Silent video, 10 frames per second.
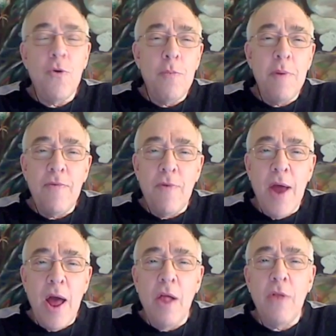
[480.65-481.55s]
it be for
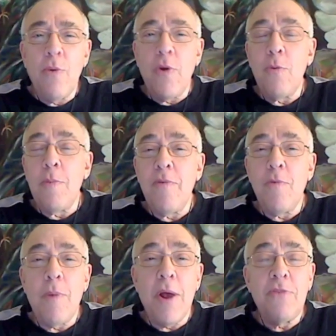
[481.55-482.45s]
health, whether it be for
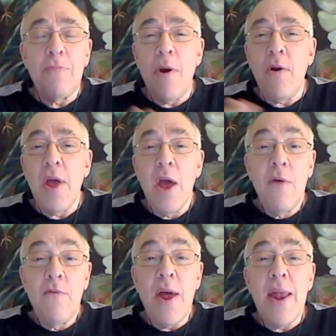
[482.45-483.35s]
prosperity,
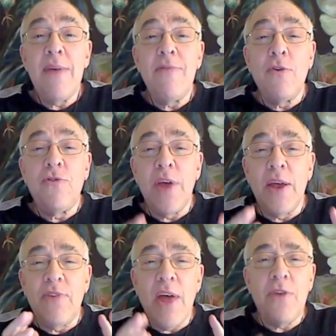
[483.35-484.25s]
for any of those
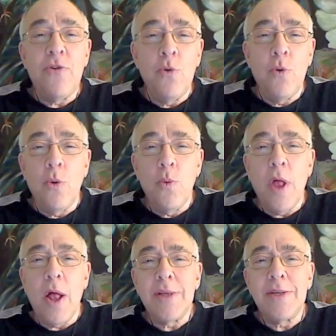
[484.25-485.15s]
things, that tool will
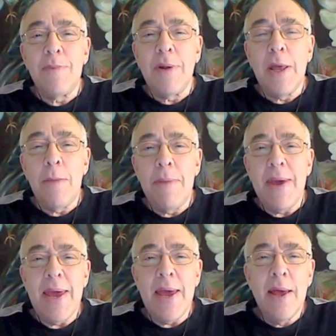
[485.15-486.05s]
ultimately
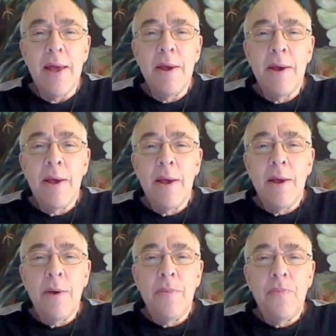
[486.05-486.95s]
be
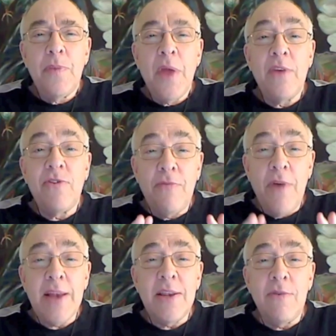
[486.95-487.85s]
as
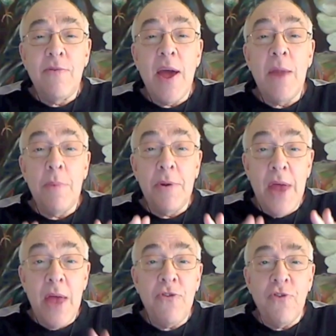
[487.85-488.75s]
effective and
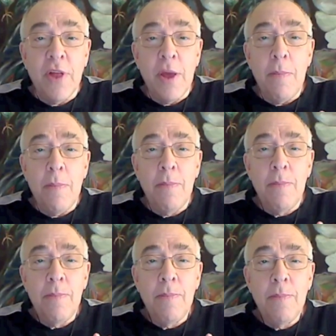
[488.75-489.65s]
potentially
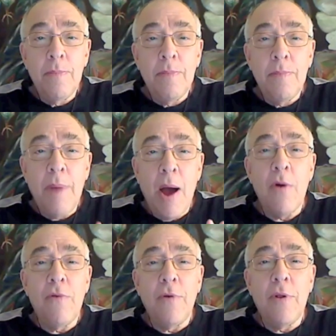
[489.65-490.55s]

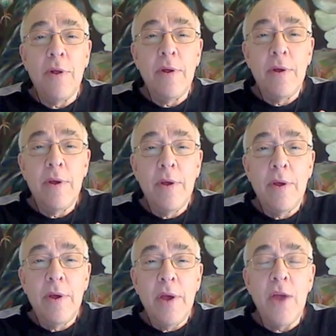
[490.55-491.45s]
powerful
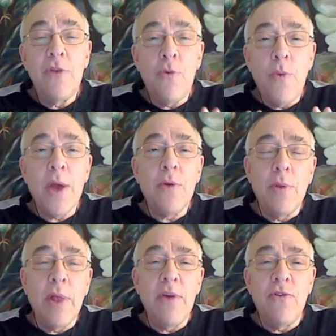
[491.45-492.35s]
in direct
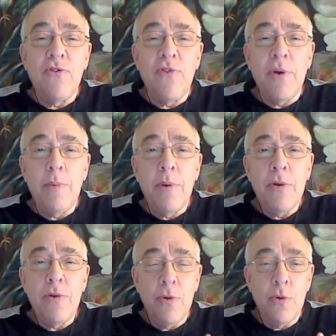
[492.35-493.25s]
relationship
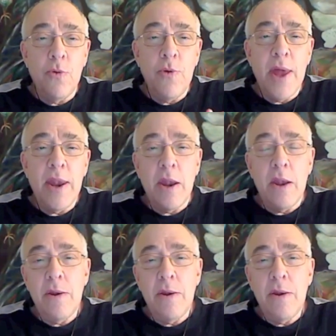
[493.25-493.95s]
to who created it.